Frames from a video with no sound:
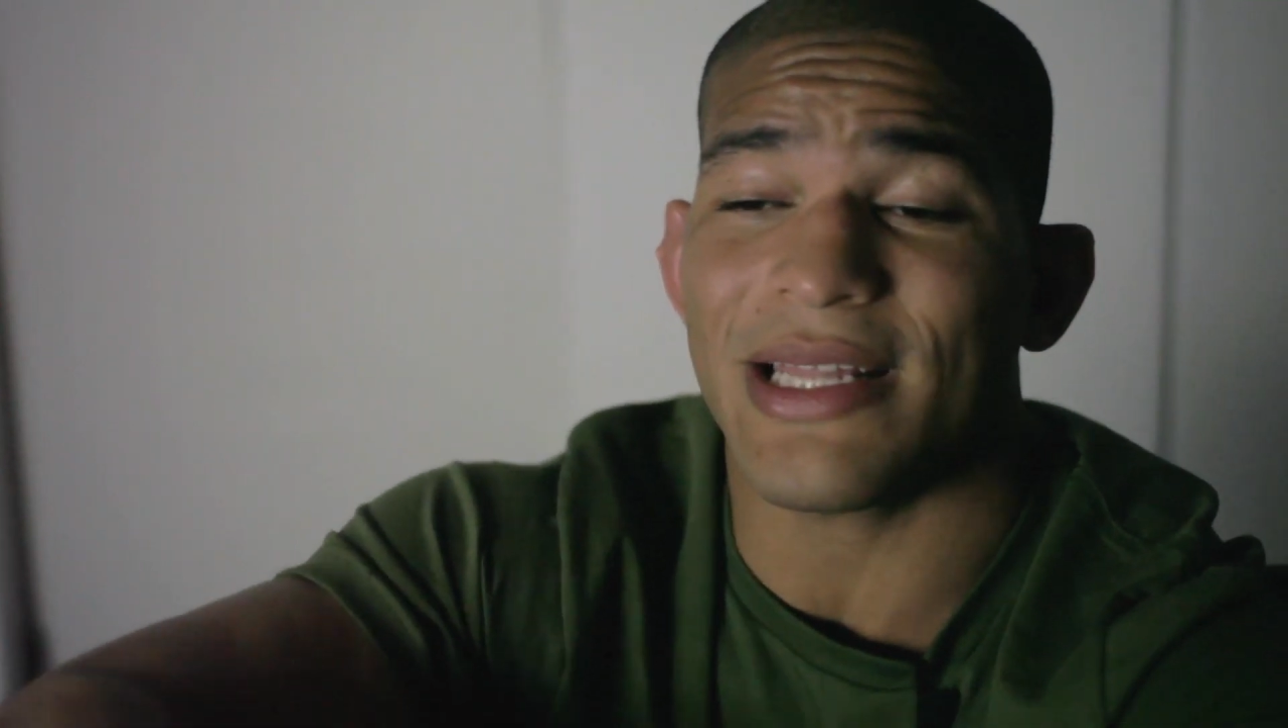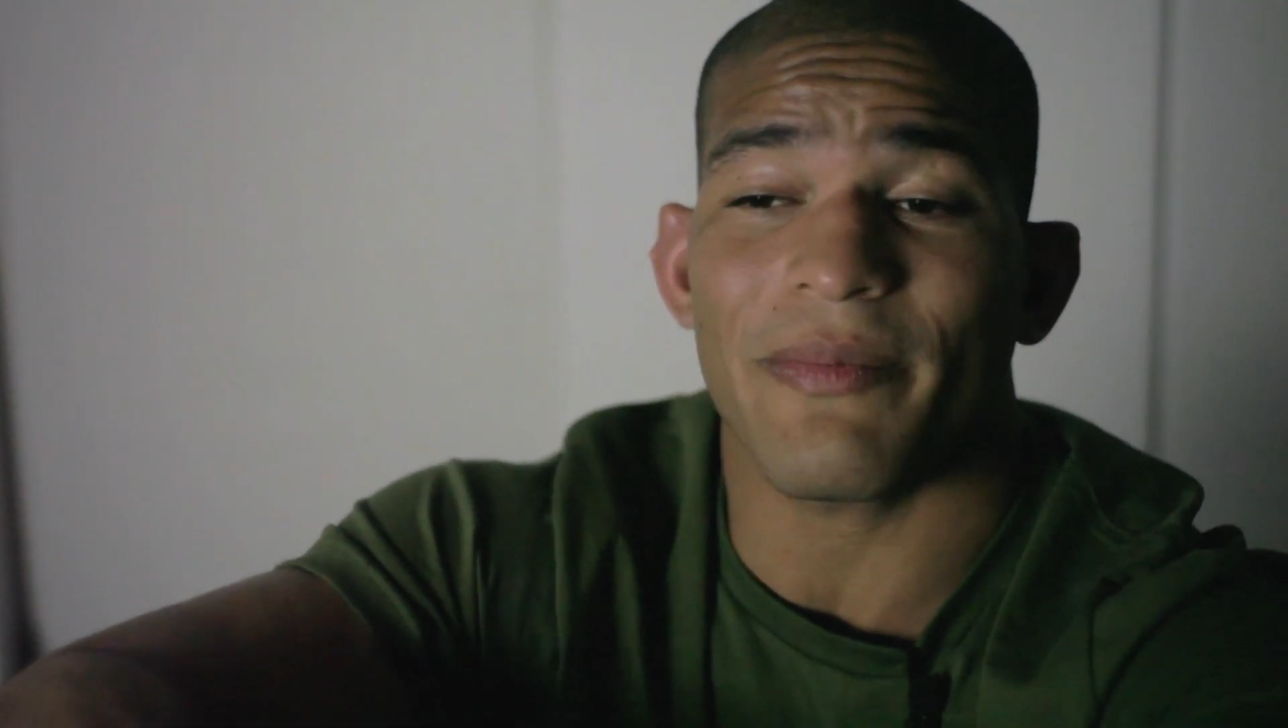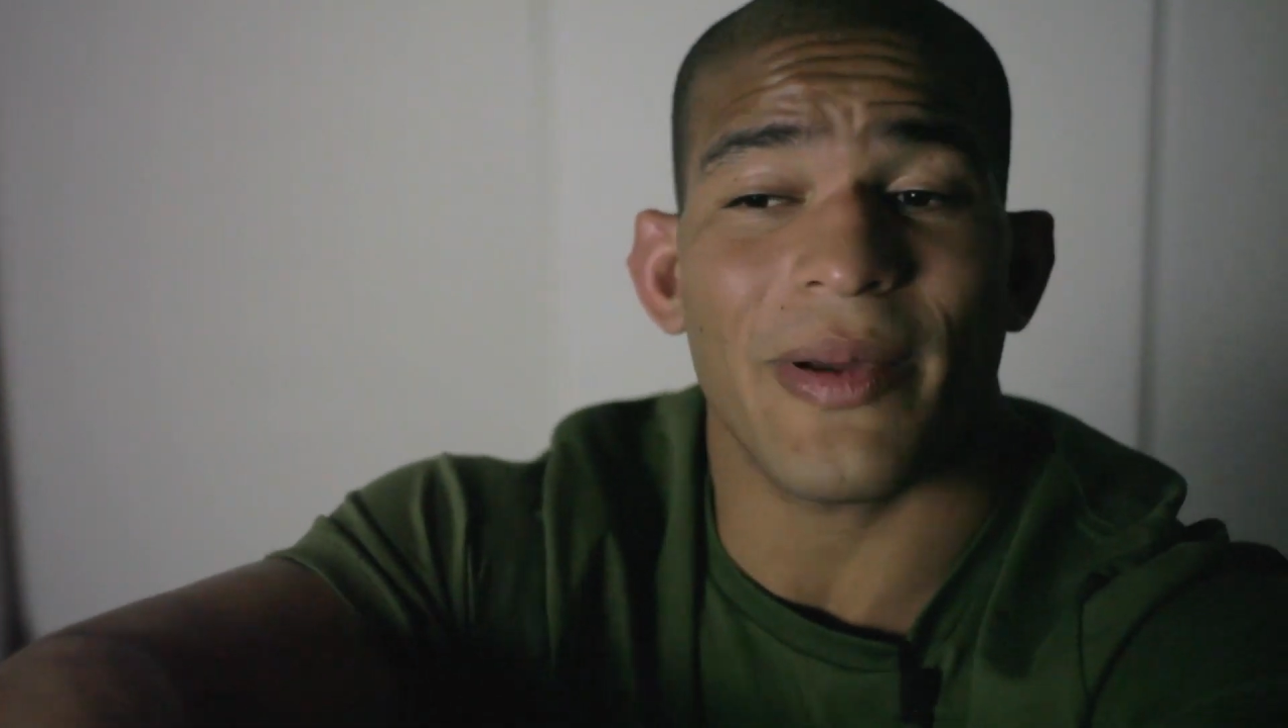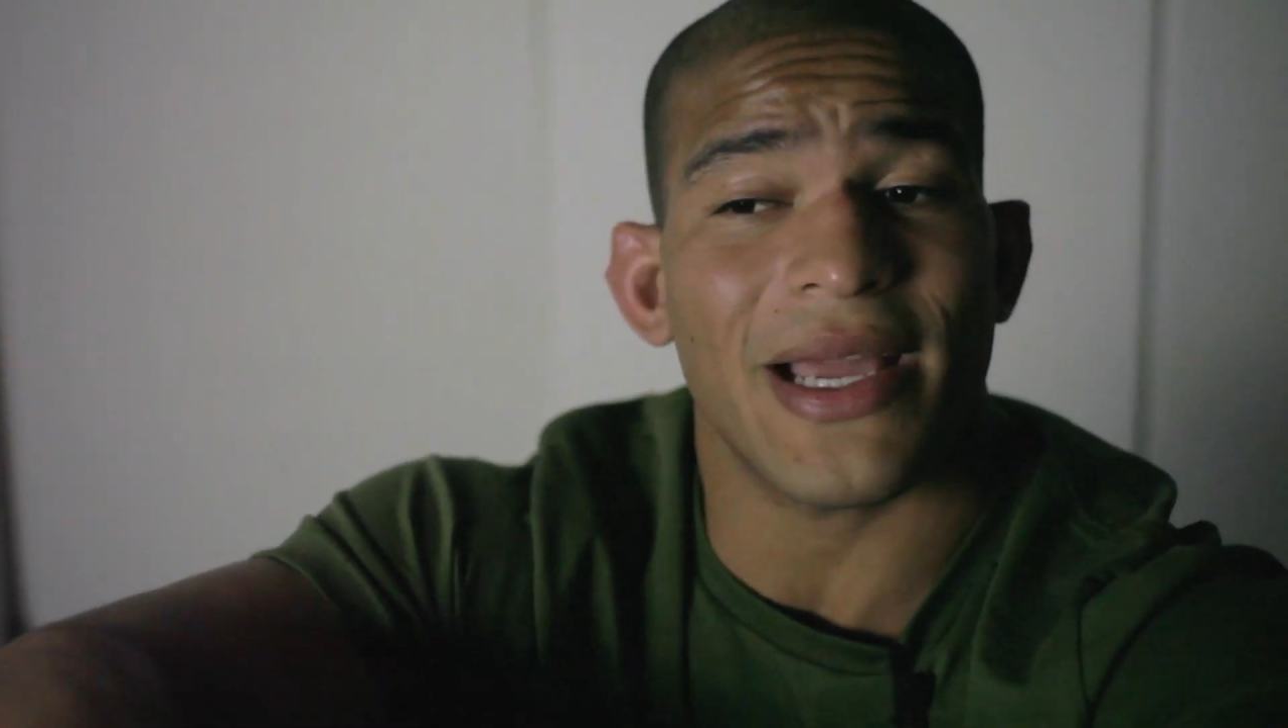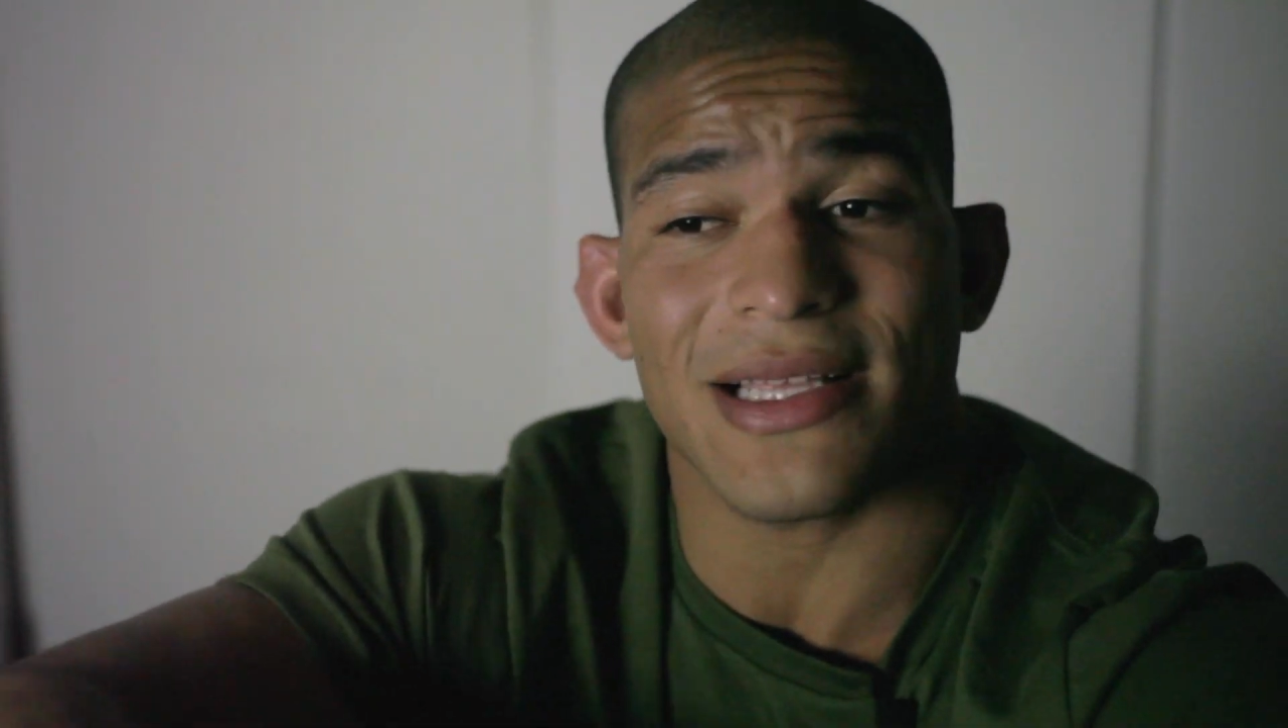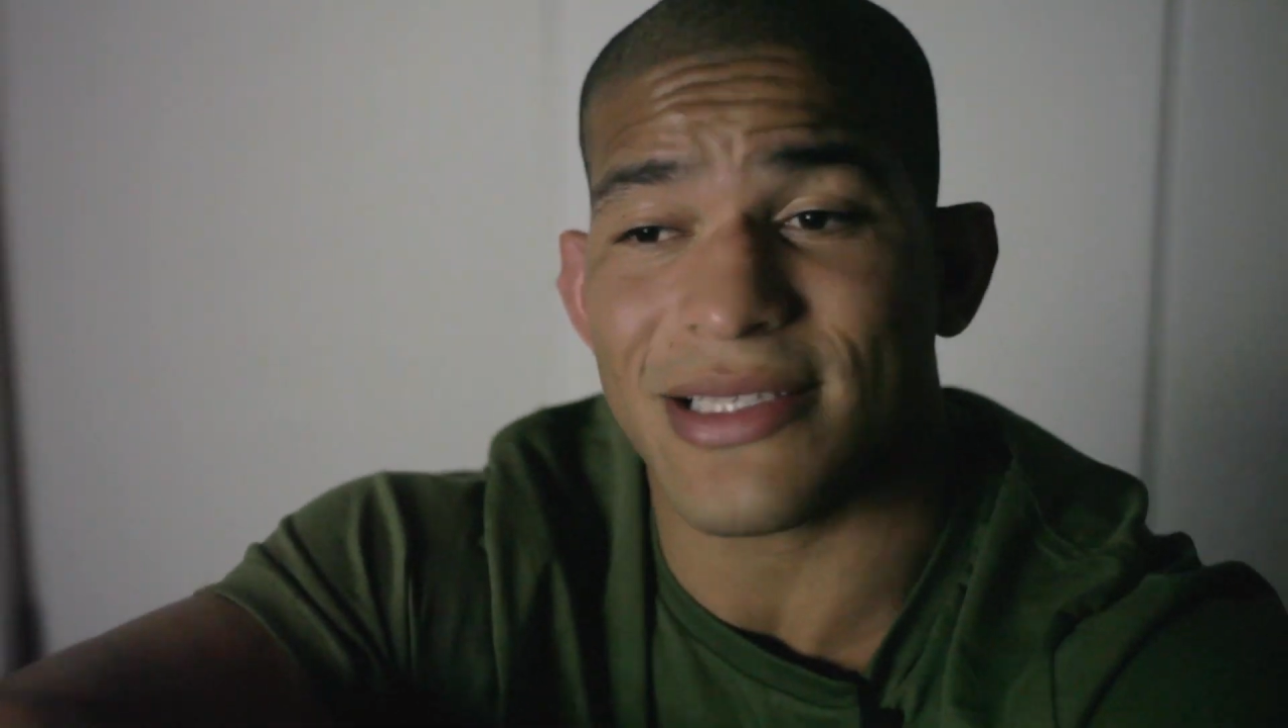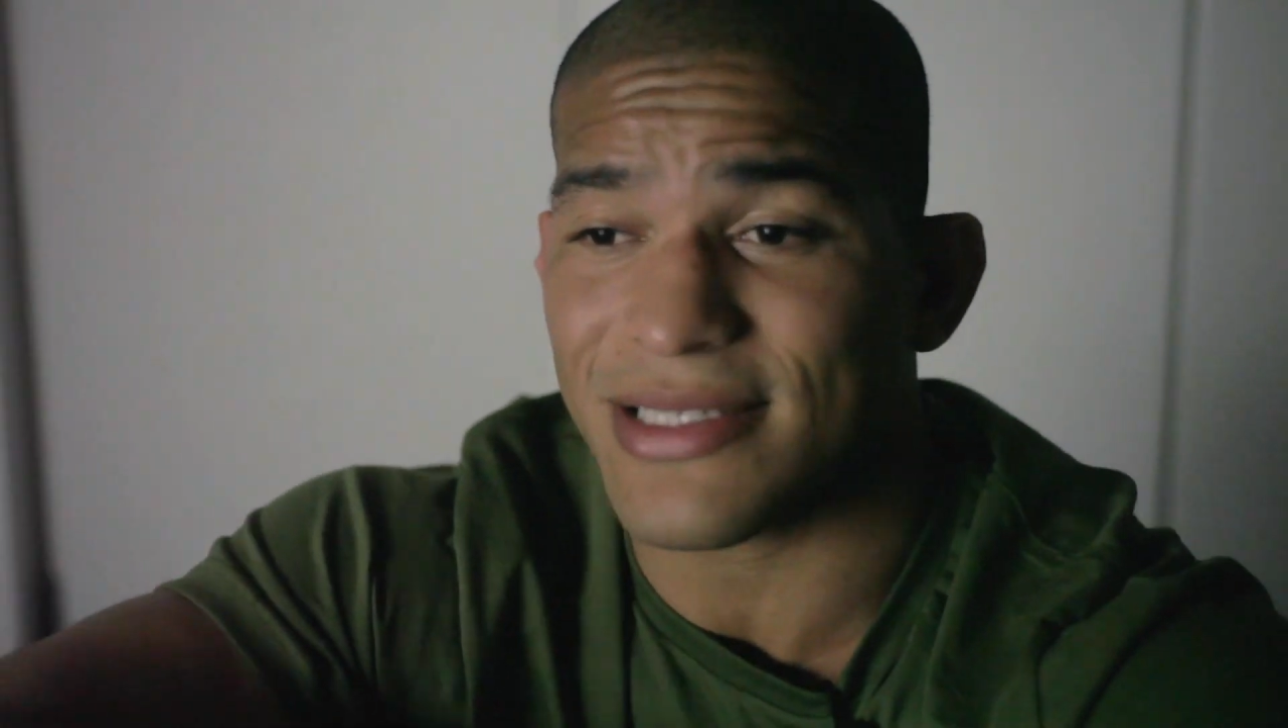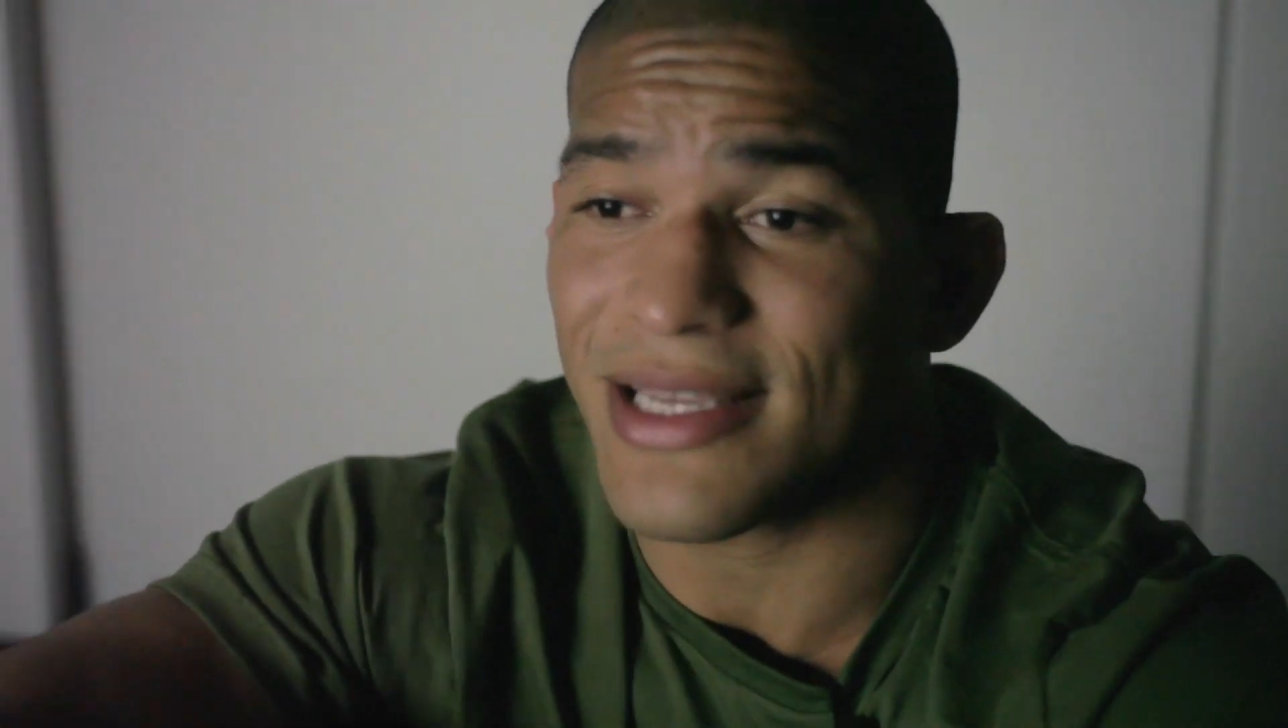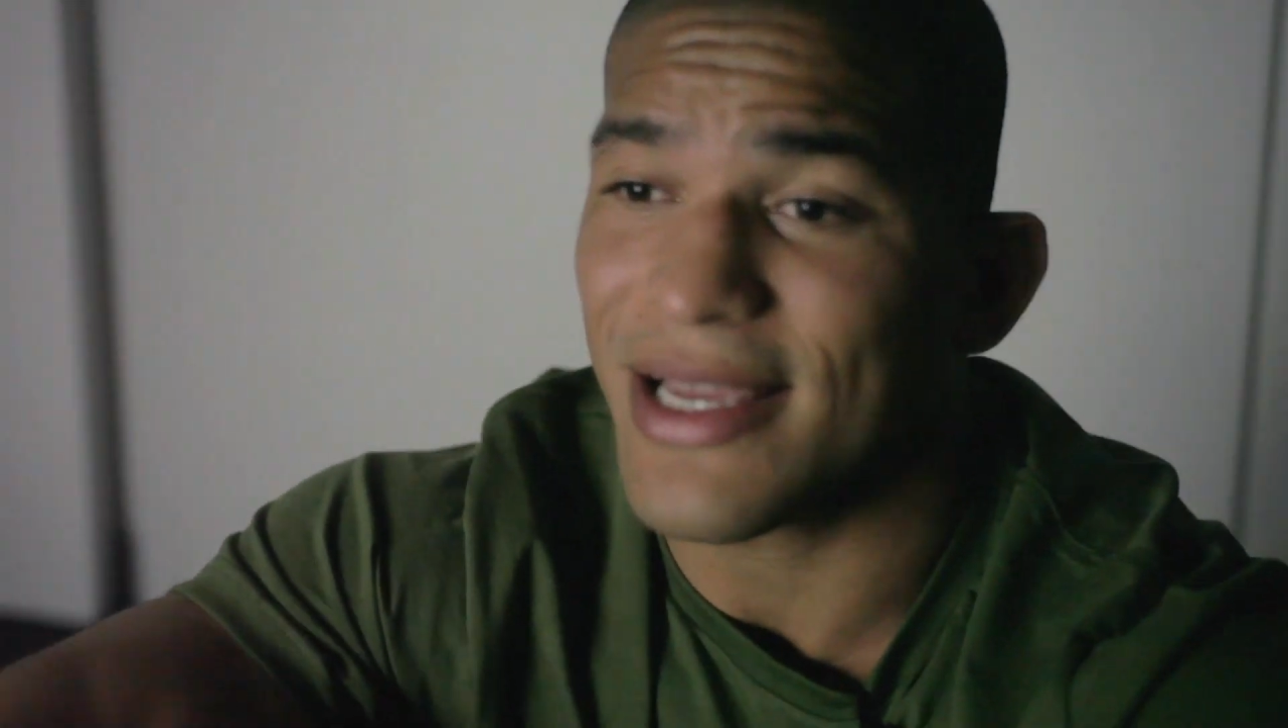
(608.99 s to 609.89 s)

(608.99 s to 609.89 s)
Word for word: depends